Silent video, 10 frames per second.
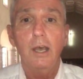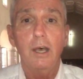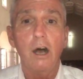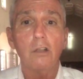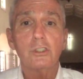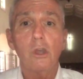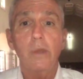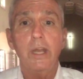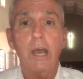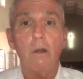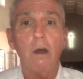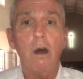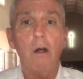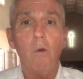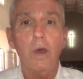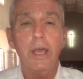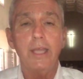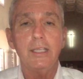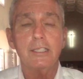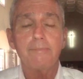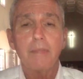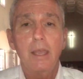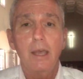also in our hallways.